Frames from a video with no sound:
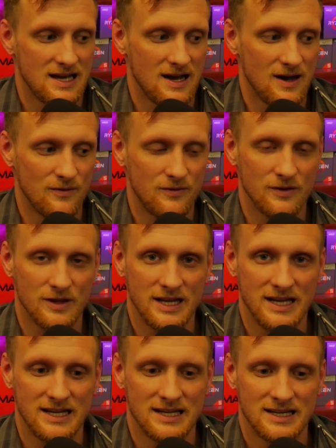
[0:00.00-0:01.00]

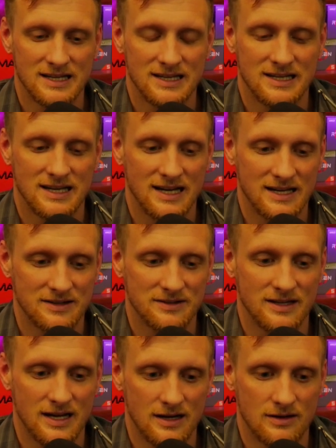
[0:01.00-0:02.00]
hopefully I don't
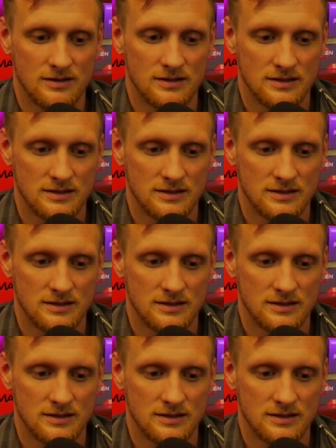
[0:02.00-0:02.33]
know.